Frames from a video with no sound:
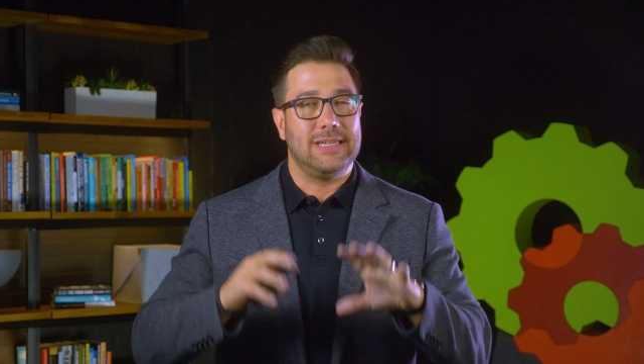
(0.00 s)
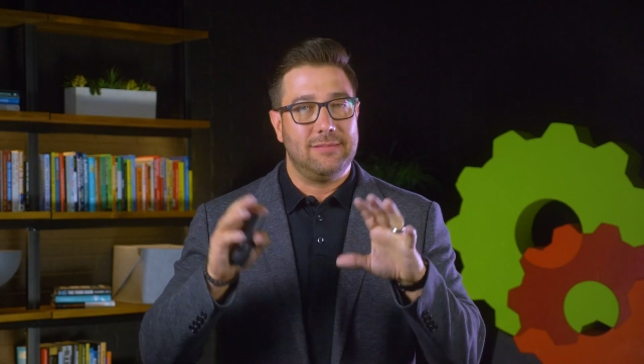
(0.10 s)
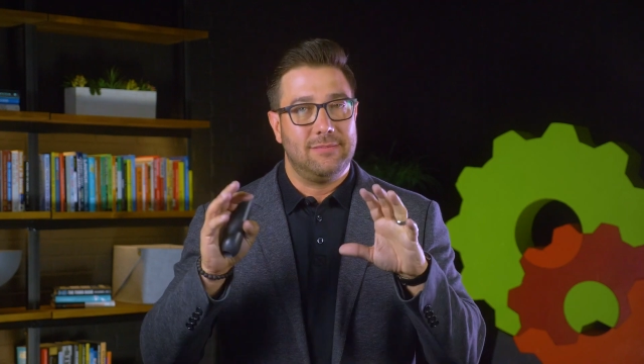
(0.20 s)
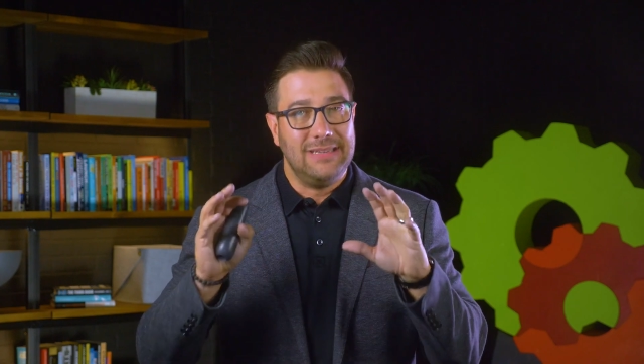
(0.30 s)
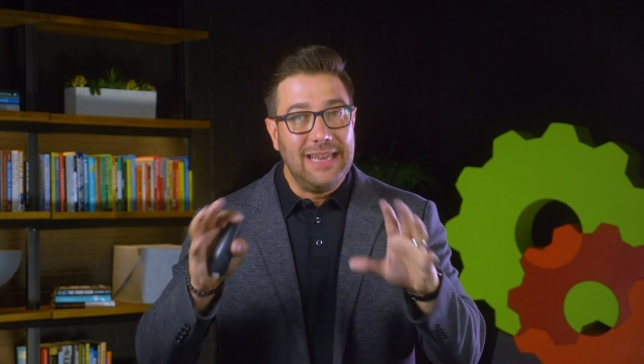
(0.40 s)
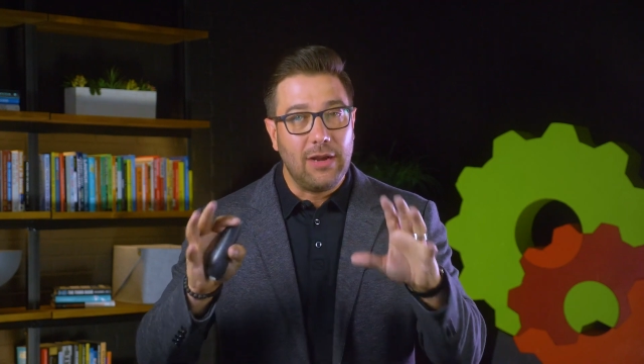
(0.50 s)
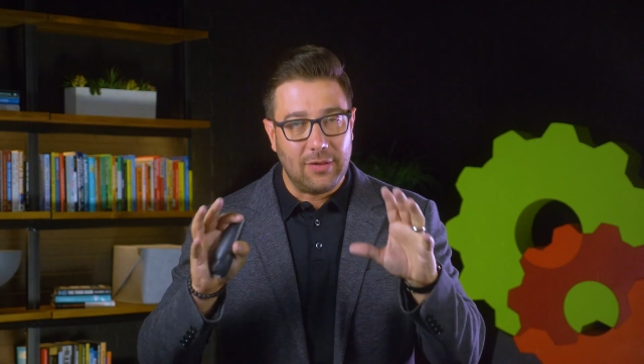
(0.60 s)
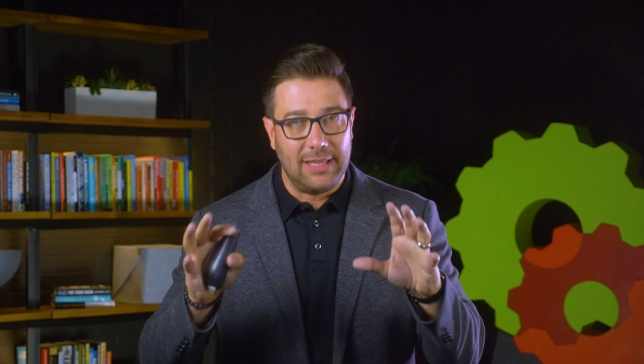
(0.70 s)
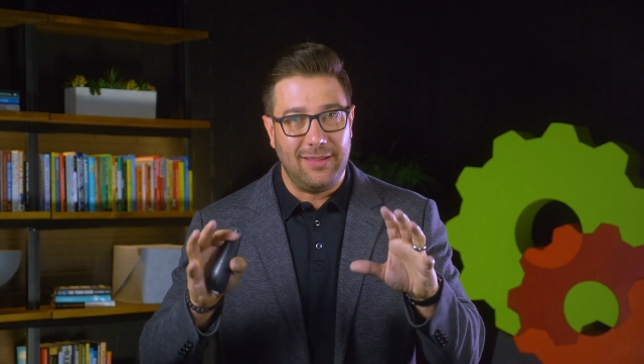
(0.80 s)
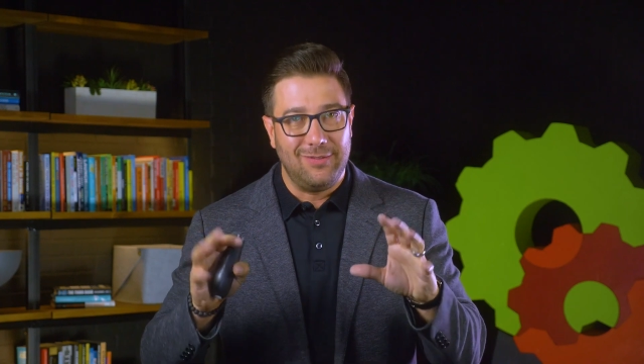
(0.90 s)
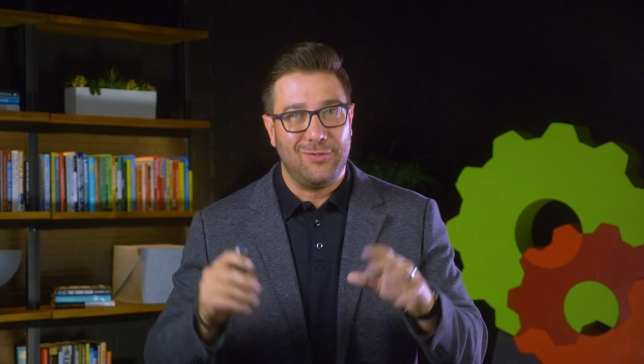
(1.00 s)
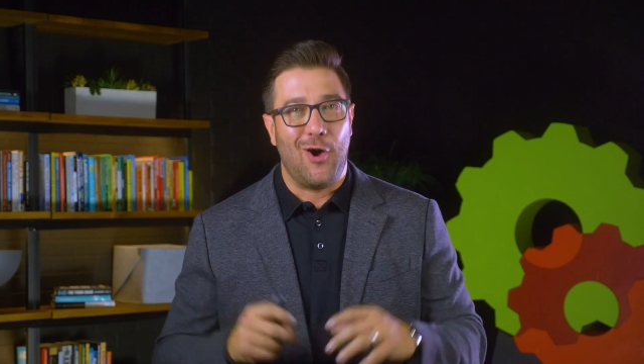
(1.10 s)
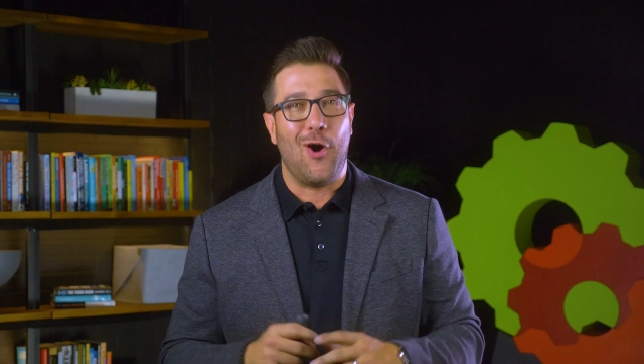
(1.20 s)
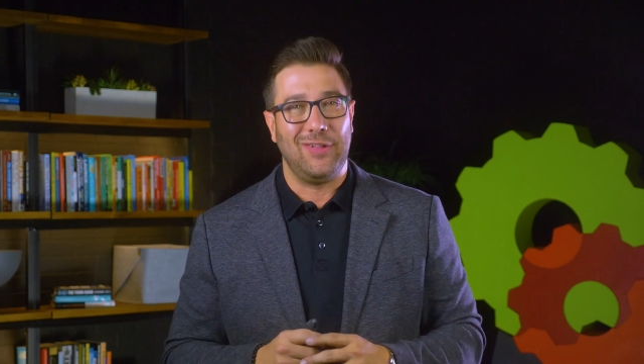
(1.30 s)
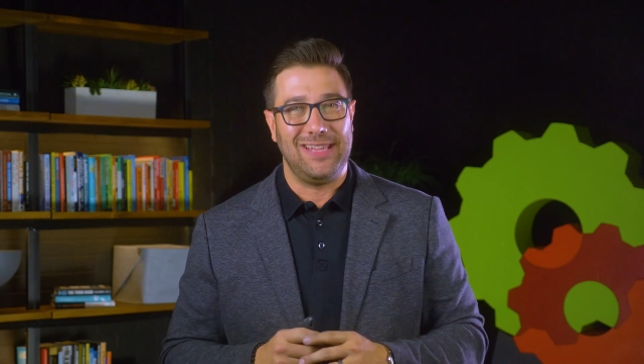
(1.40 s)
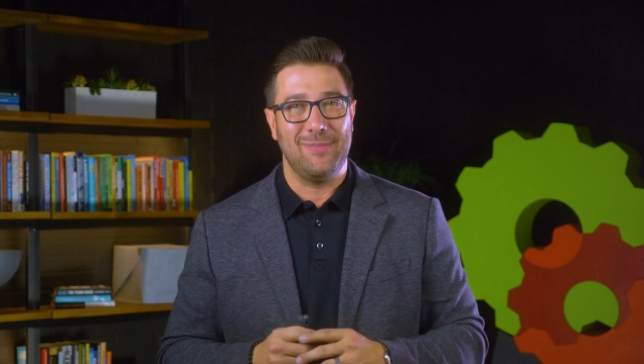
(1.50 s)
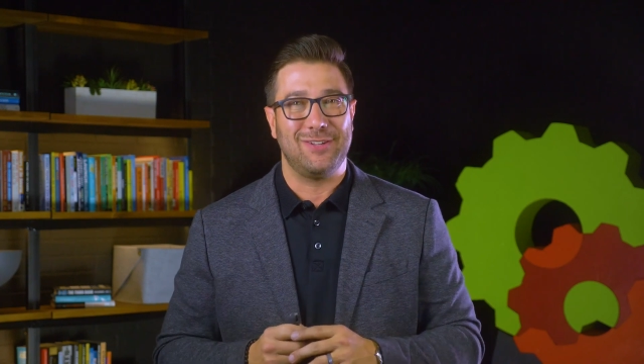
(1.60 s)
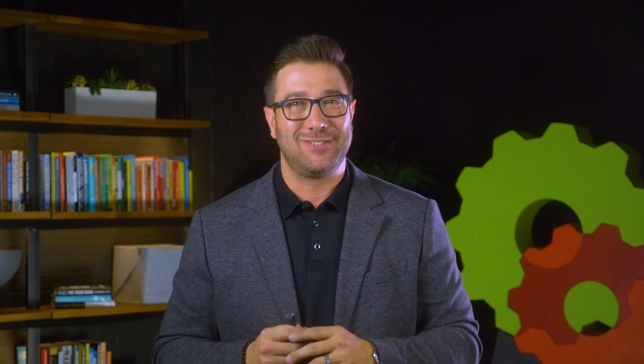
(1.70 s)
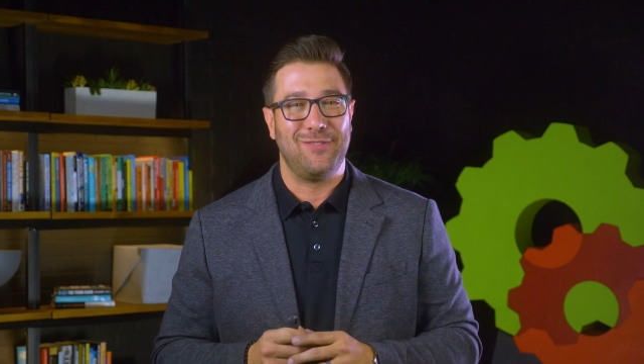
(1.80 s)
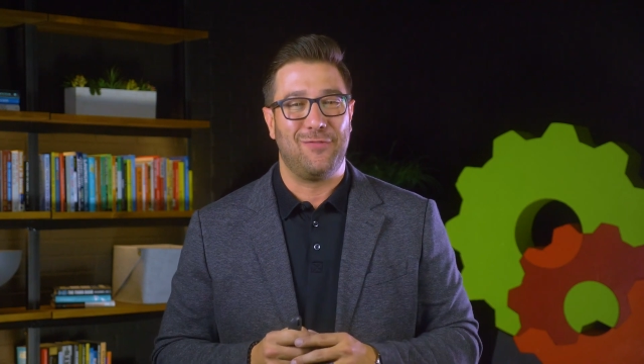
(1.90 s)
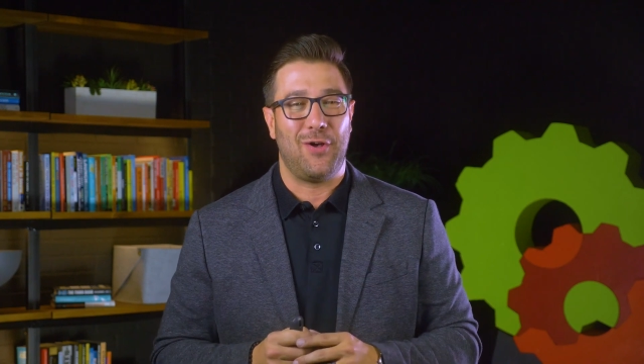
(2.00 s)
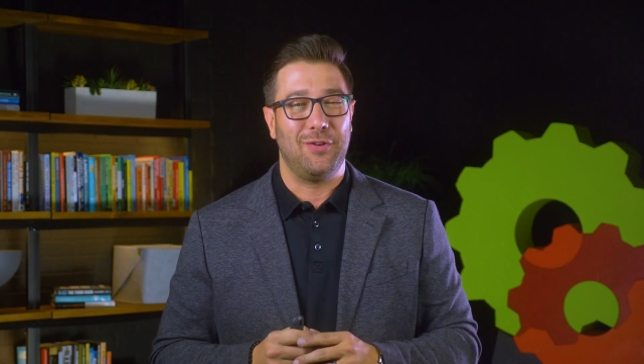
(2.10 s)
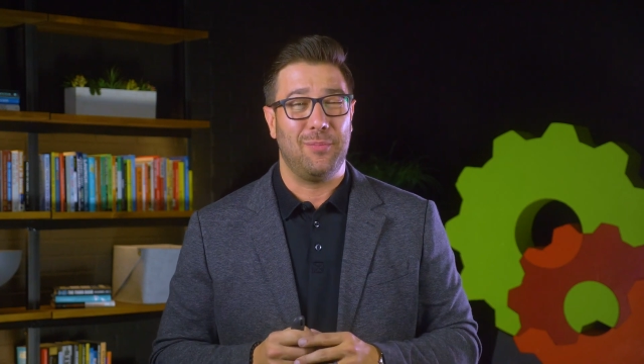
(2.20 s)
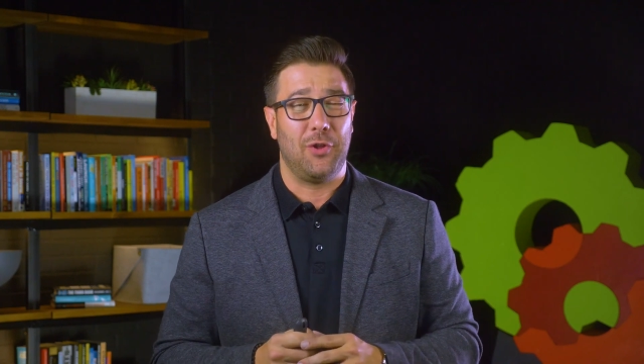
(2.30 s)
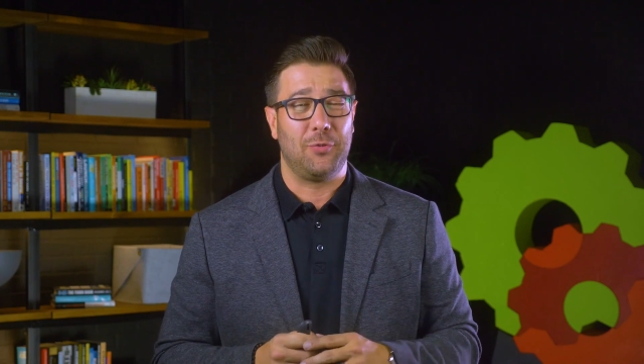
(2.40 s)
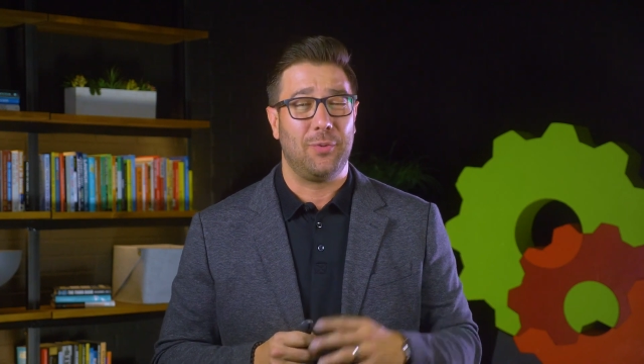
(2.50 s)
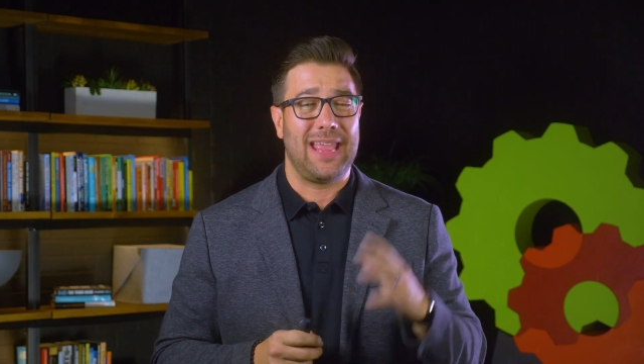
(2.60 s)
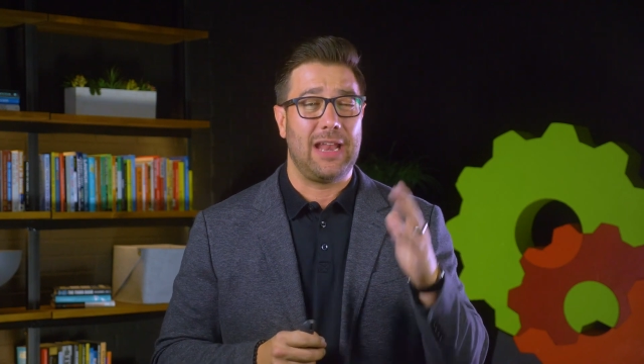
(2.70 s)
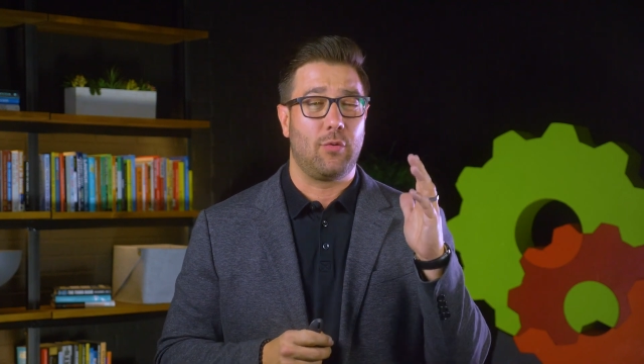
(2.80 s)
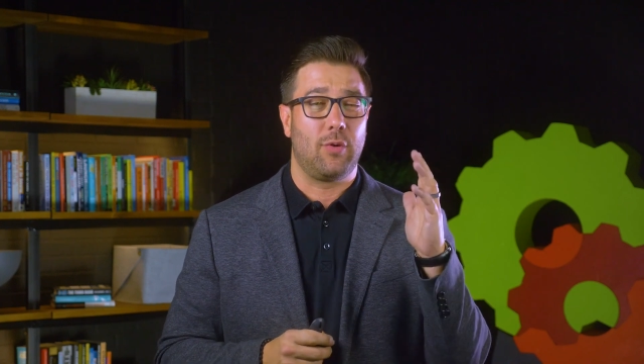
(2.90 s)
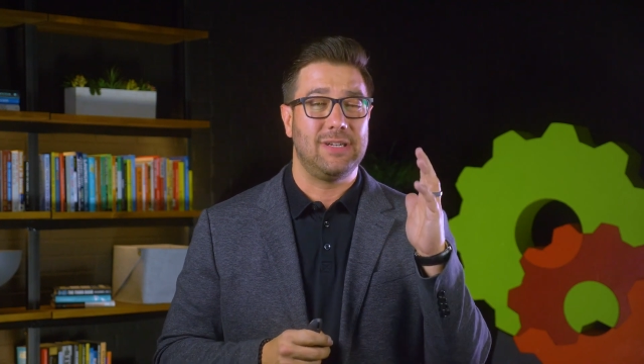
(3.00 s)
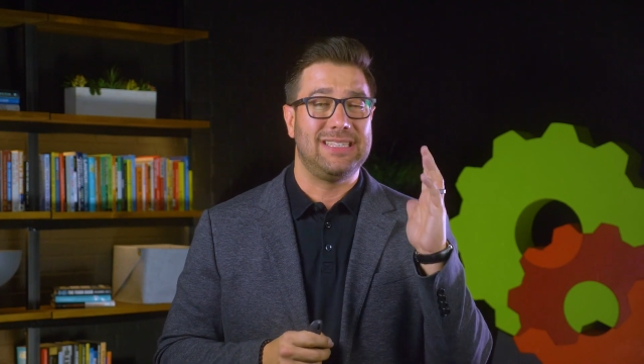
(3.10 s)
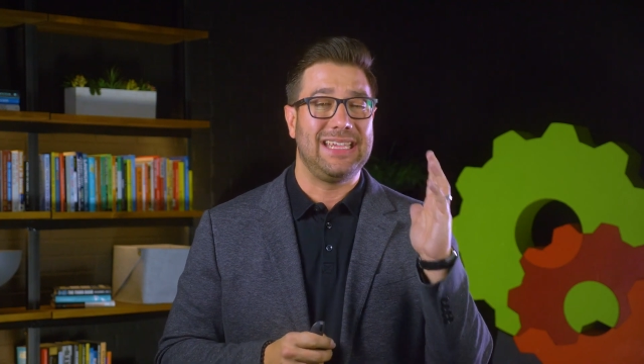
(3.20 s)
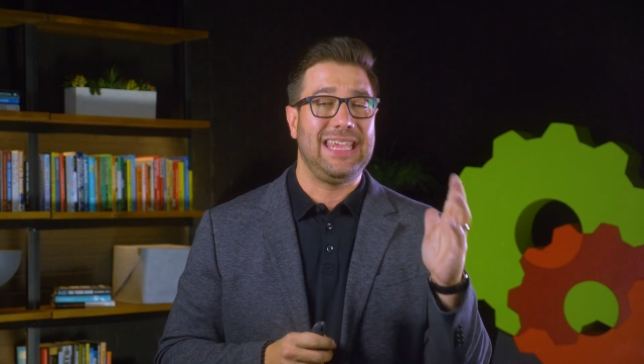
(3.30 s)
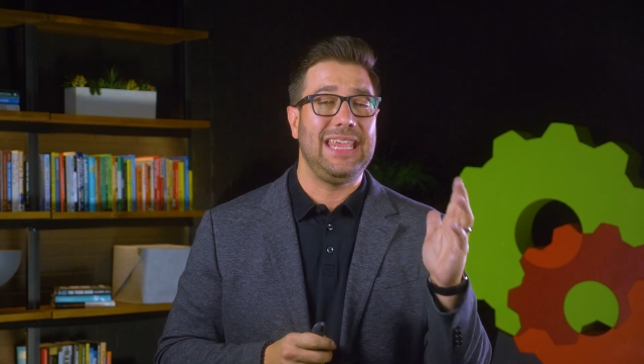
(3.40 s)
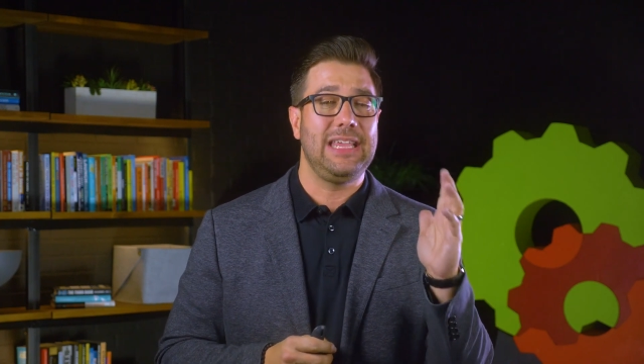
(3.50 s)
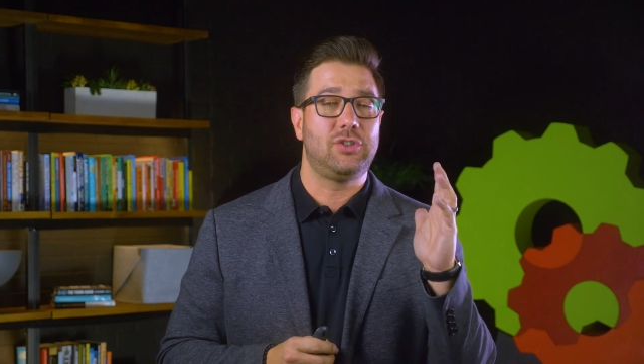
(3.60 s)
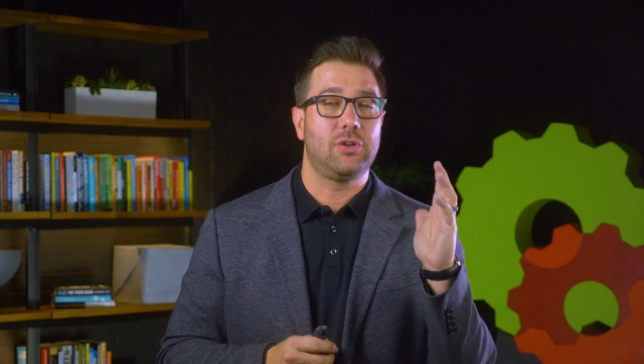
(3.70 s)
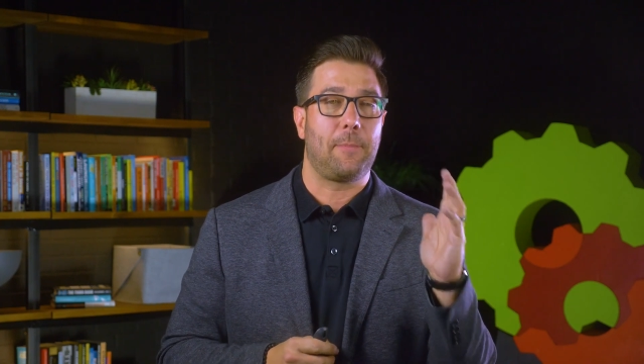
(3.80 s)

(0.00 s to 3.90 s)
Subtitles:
and nearly all emails can fall into multiple categories. The key is your